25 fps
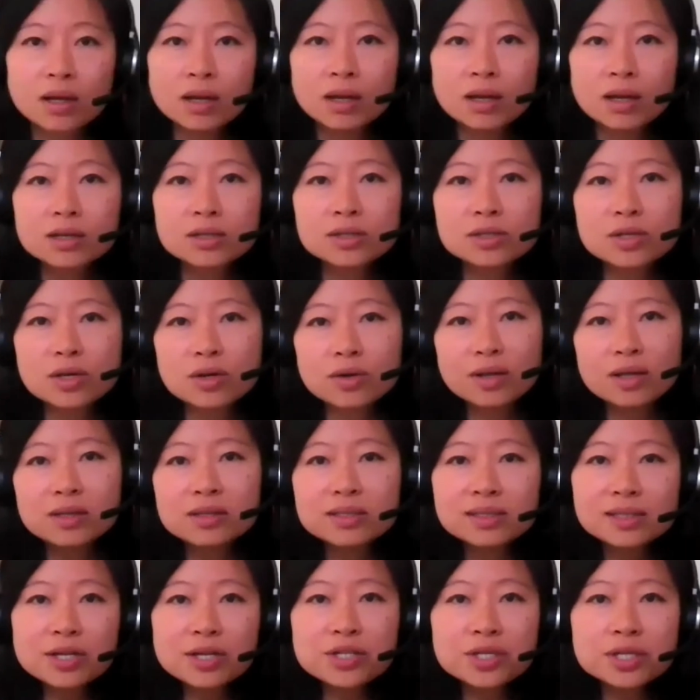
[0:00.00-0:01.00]
So in
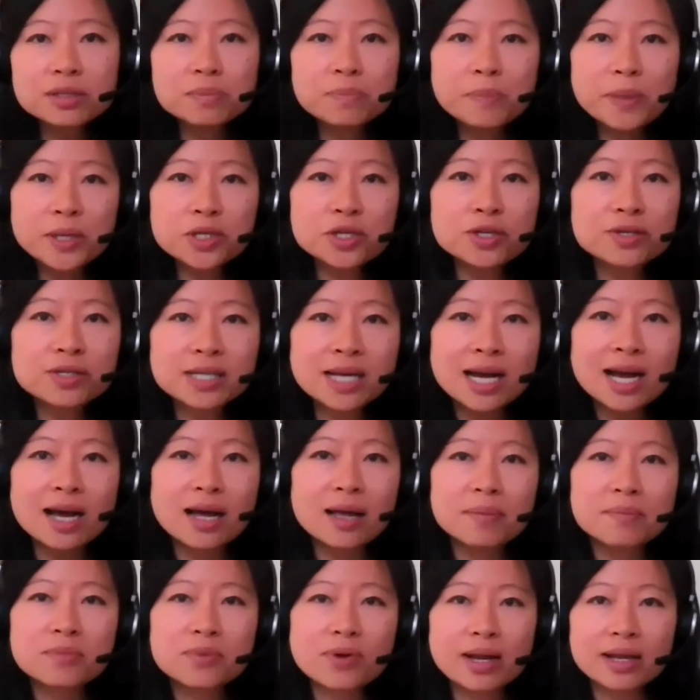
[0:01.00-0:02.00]
such a special
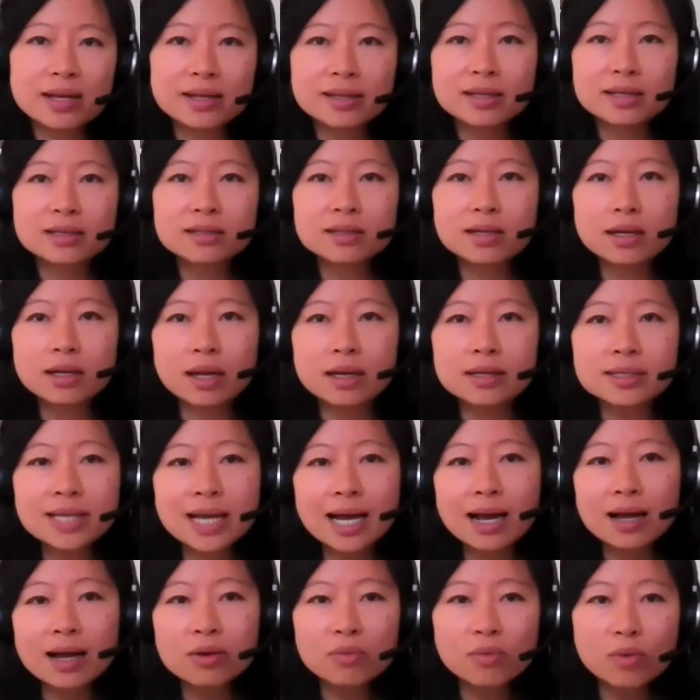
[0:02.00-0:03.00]
time, right, the
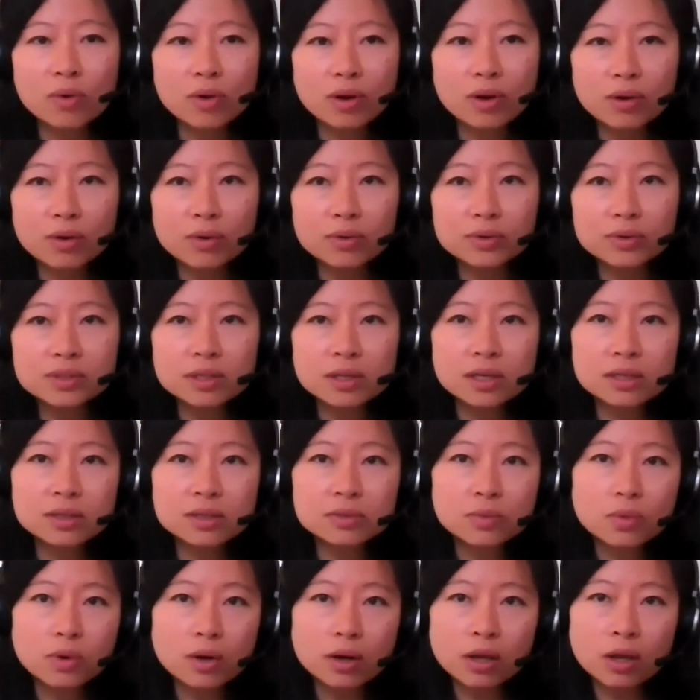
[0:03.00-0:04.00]
entire world
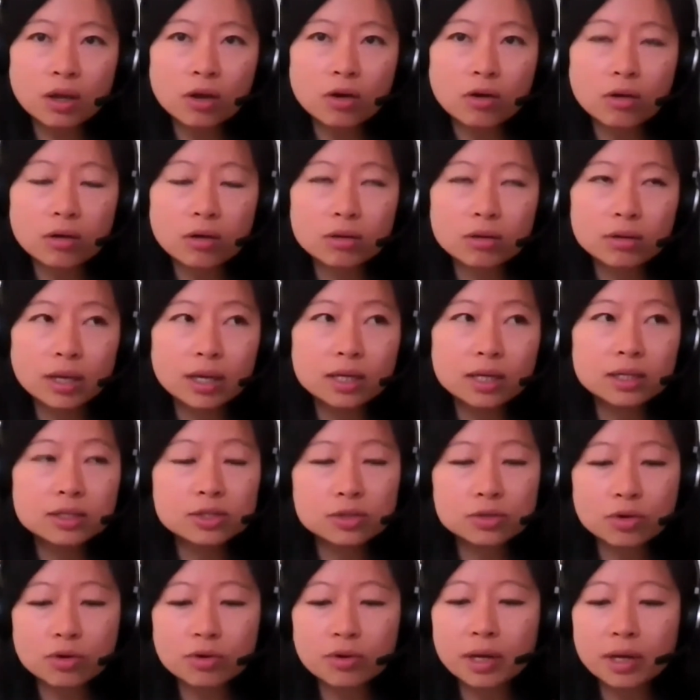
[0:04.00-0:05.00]
is working on
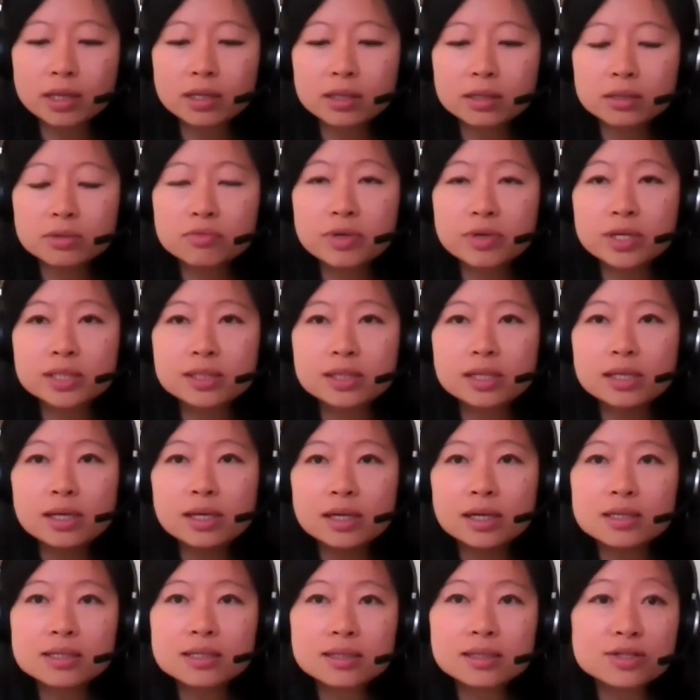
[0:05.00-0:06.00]
installing the
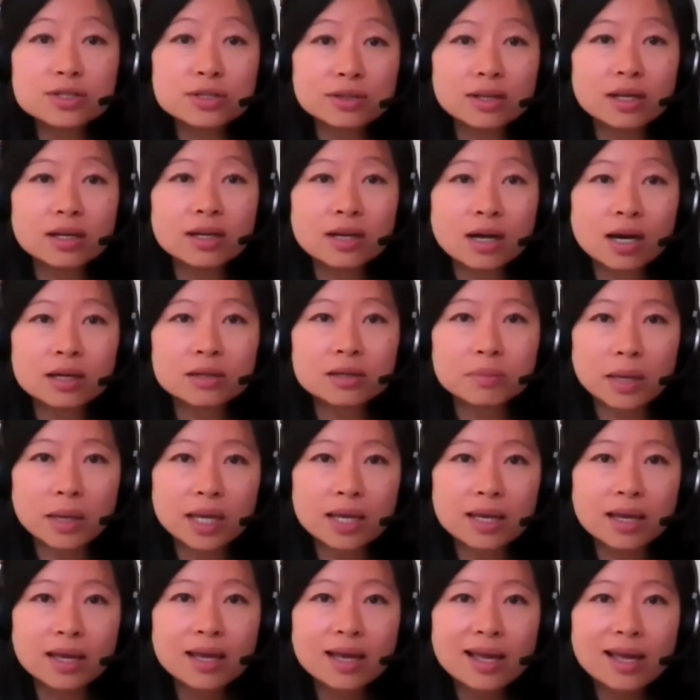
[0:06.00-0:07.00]
resilience into the
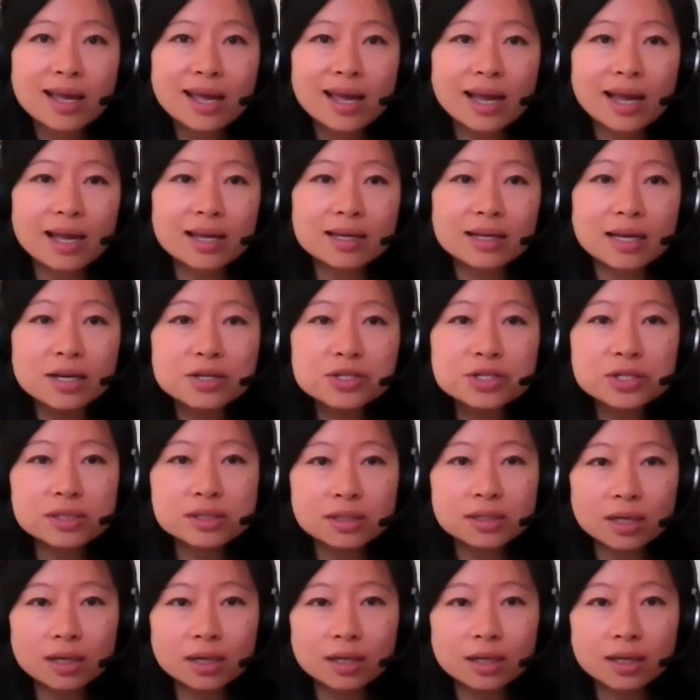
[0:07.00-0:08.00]
economy. And
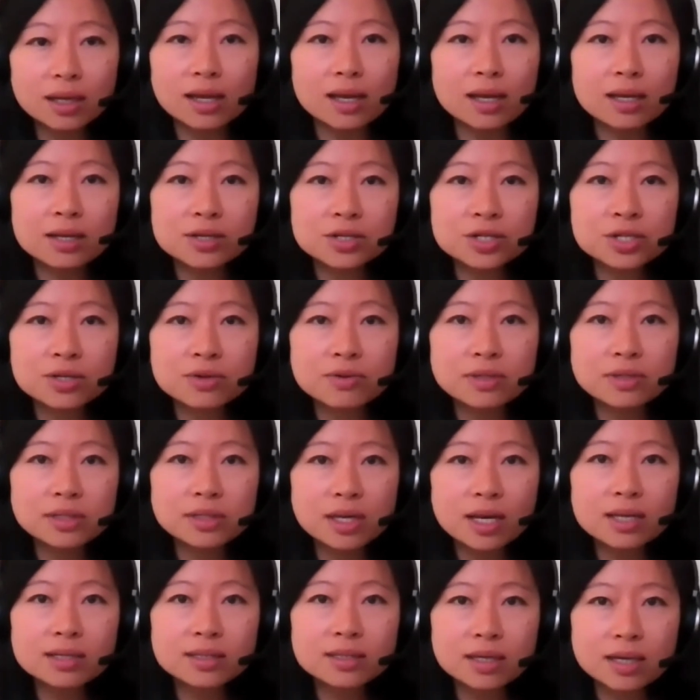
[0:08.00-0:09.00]
interestingly, insurance
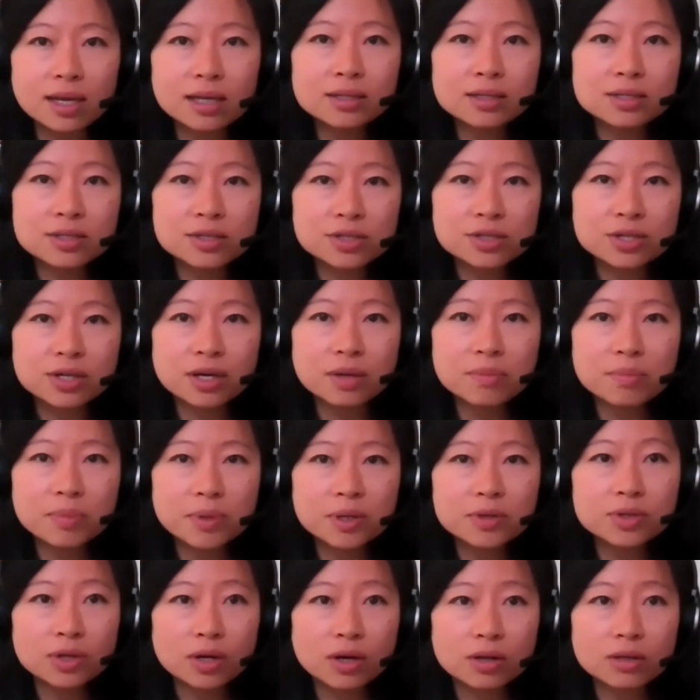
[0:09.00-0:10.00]
is an industry
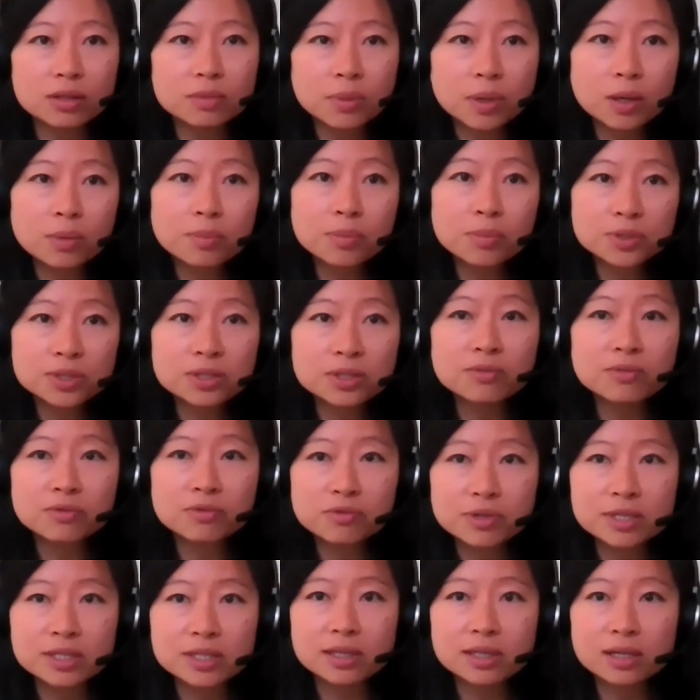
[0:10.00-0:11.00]
built on the purpose of
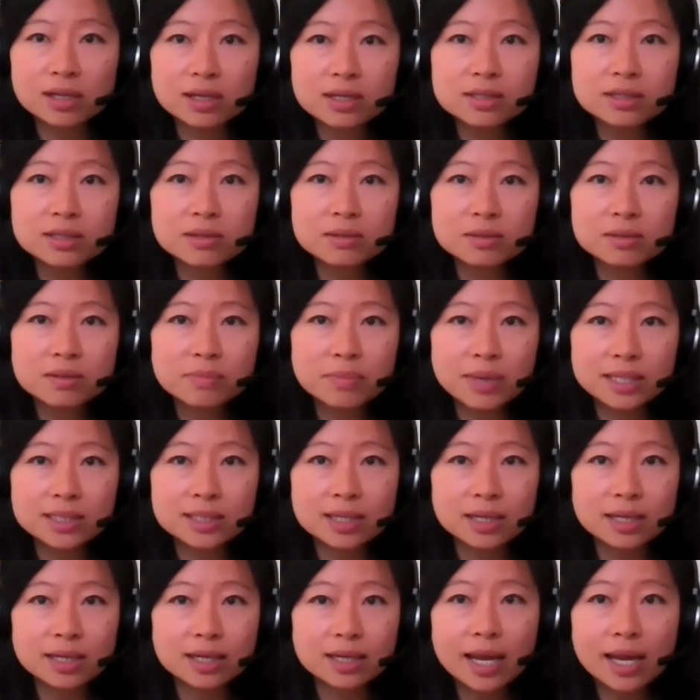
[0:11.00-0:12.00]
resilience,
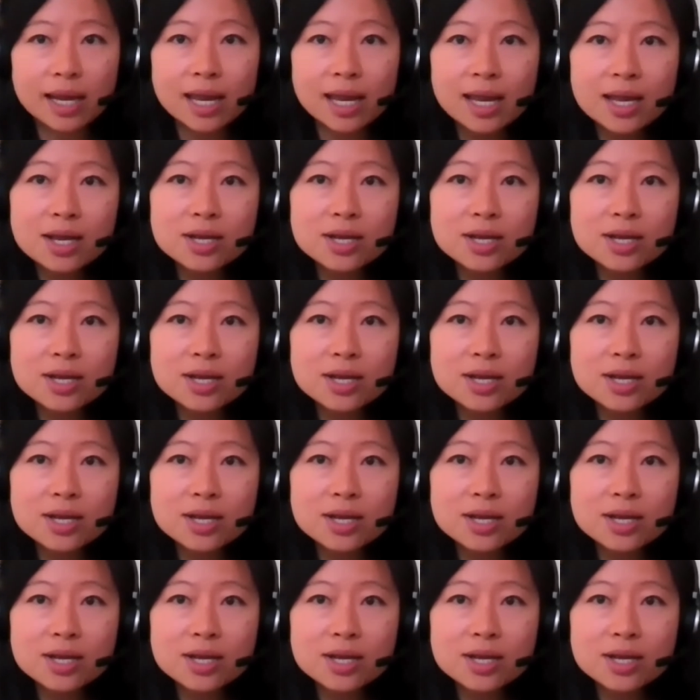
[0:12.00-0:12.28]
basically.